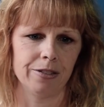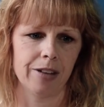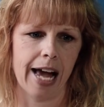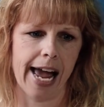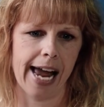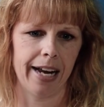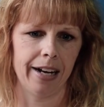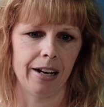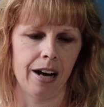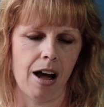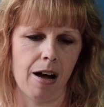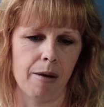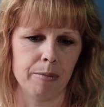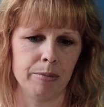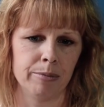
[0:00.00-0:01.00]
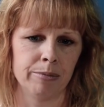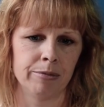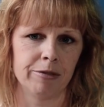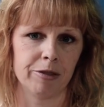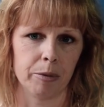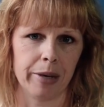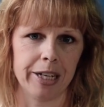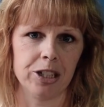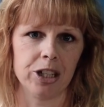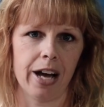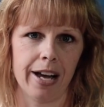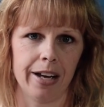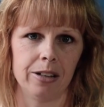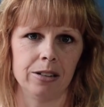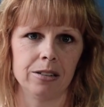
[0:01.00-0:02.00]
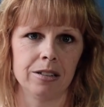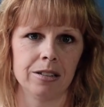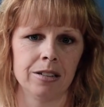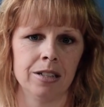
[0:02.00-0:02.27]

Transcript: and um, for my child